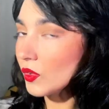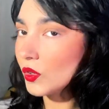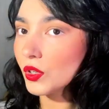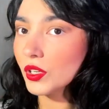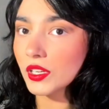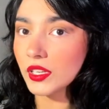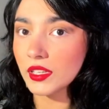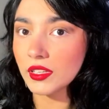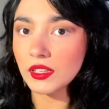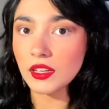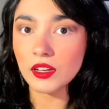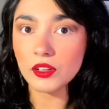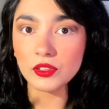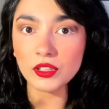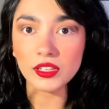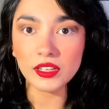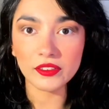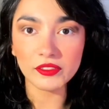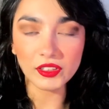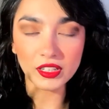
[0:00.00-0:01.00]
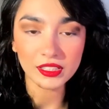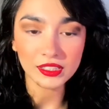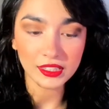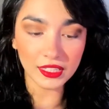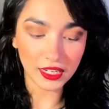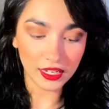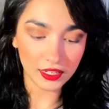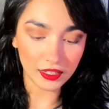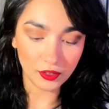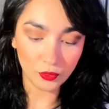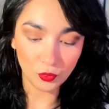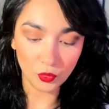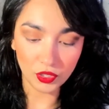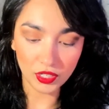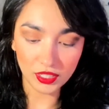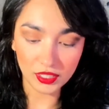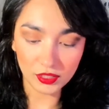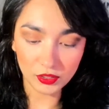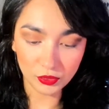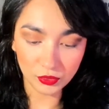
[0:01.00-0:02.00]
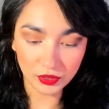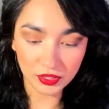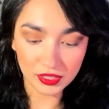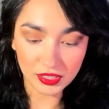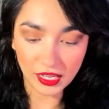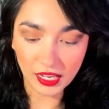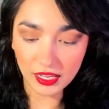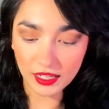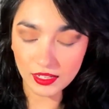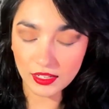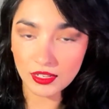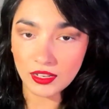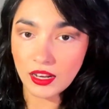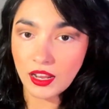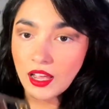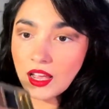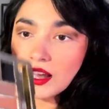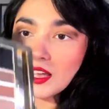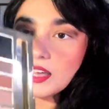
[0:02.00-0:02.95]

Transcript: Okay, now that I've done that, what I'll do is I'll